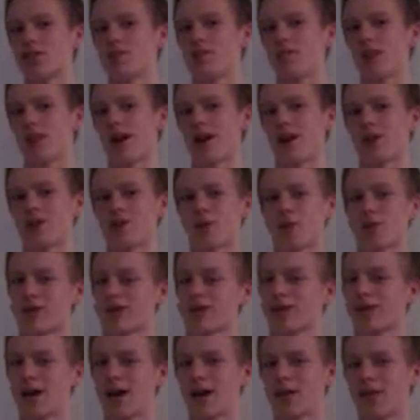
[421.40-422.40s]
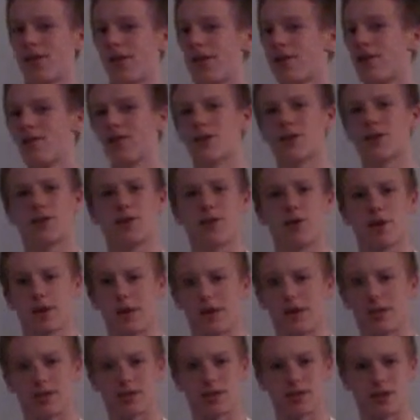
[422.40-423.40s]
sympathetic towards the South, they couldn't go
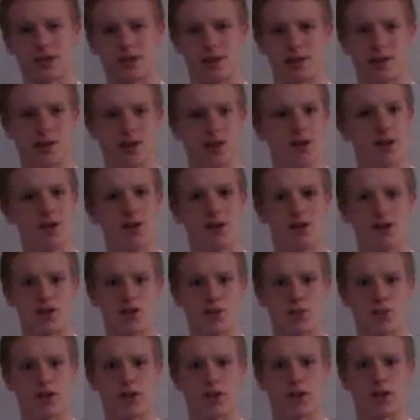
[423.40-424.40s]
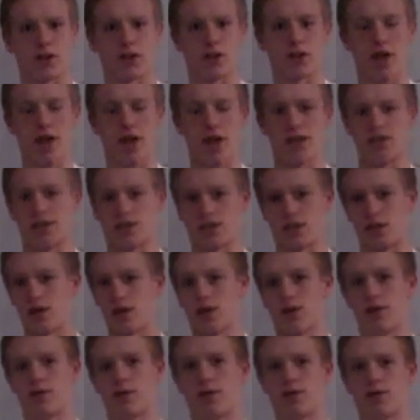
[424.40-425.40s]
against their working class,
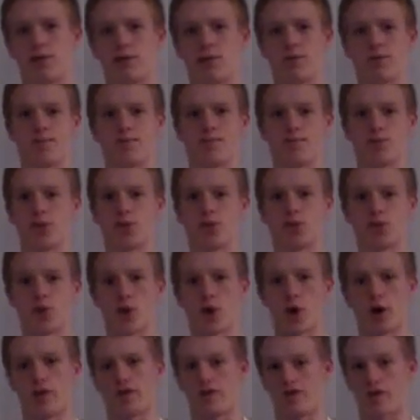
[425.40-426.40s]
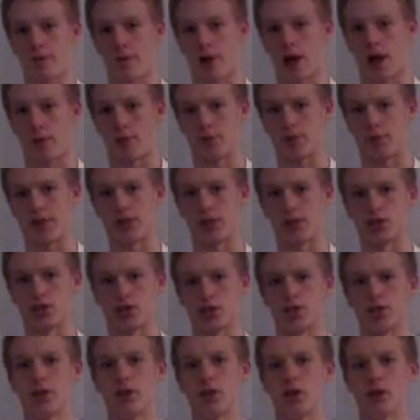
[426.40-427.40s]
the majority of their
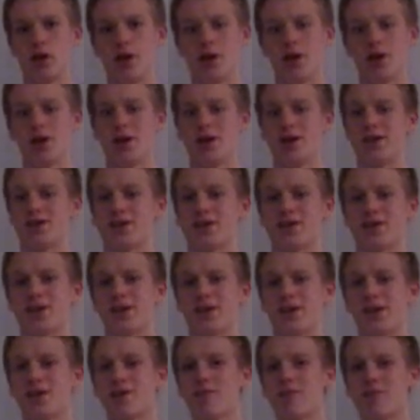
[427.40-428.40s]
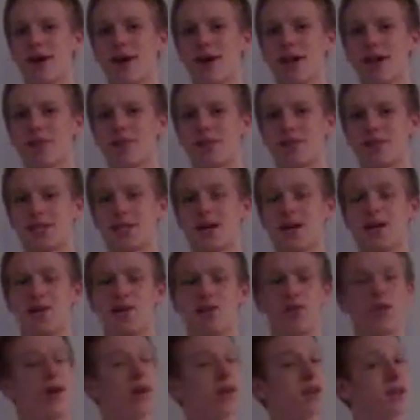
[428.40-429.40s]
population, so they couldn't back up the
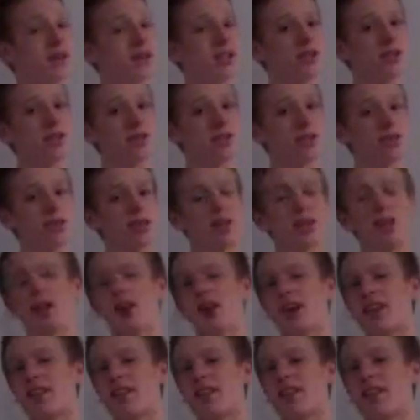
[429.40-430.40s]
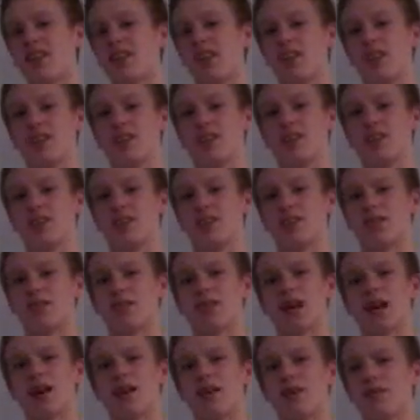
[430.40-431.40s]
South. Additionally, the
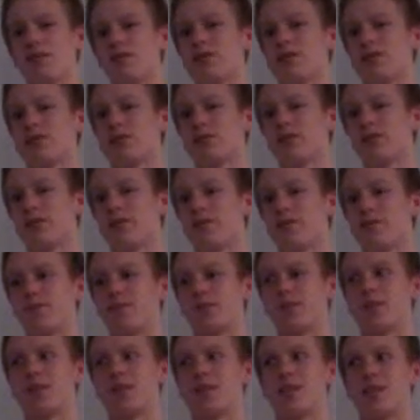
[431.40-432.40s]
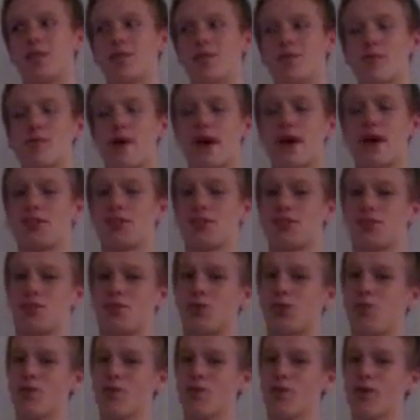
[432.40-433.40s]
South's diplomats
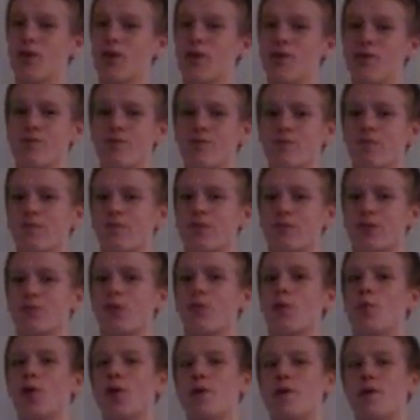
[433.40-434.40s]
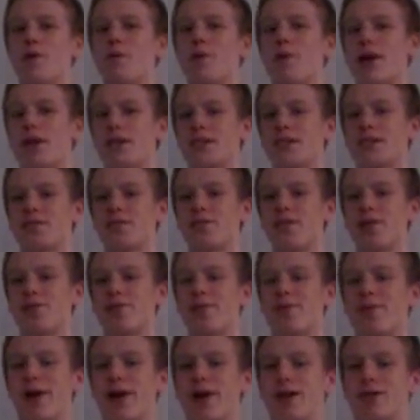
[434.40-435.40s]
weren't the best of
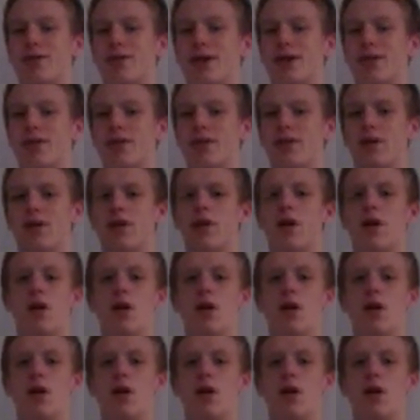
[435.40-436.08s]
diplomats out there,